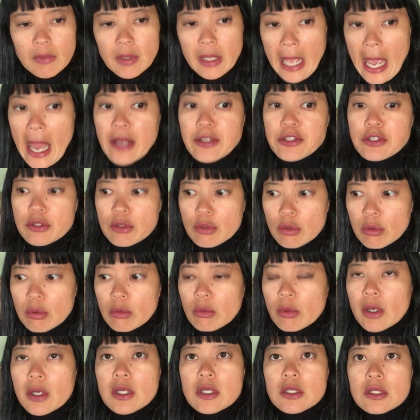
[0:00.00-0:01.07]
guess
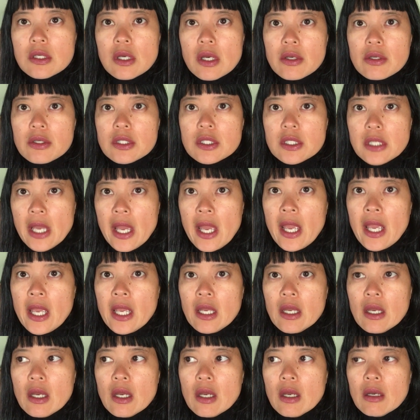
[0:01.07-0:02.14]
what he's going to
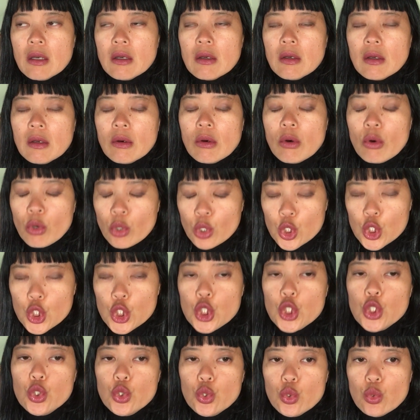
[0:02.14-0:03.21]
say or
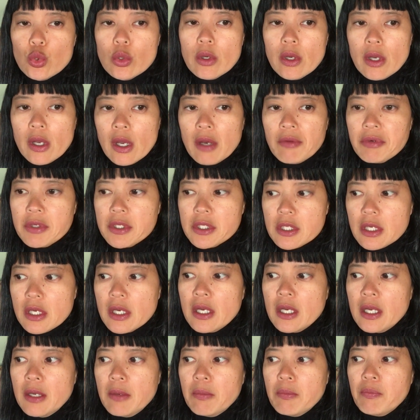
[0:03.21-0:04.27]
do every
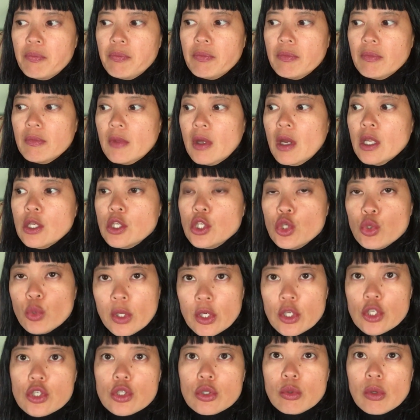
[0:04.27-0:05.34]
time a new
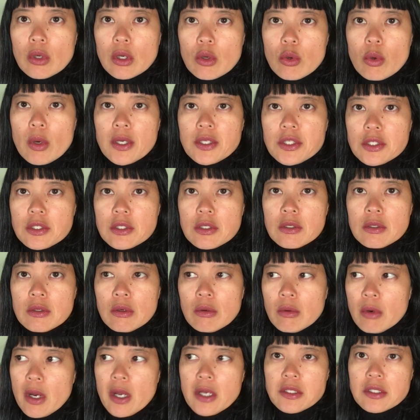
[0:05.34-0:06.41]
issue or question
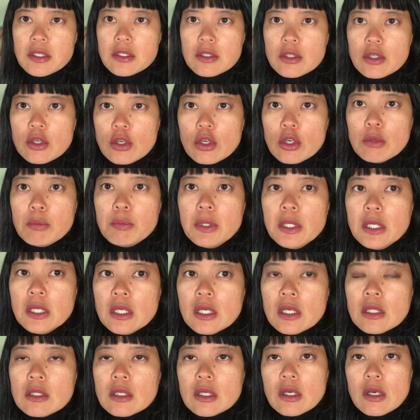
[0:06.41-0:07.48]
arises. It could
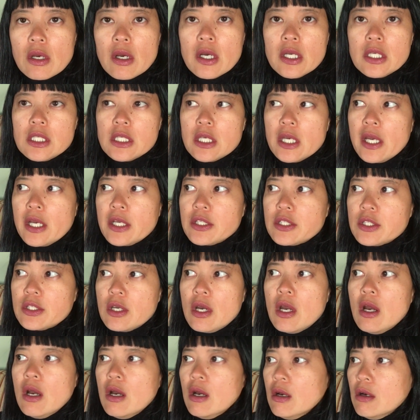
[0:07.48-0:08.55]
be in the context
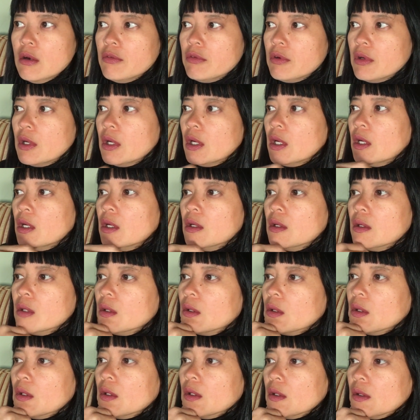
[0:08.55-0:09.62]
of
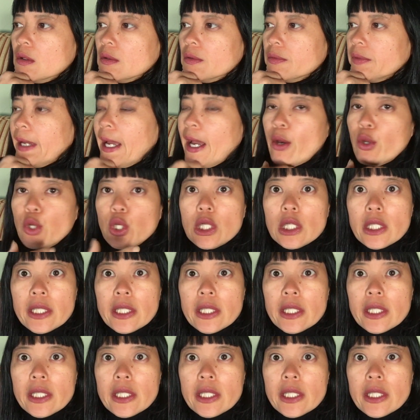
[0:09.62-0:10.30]
how to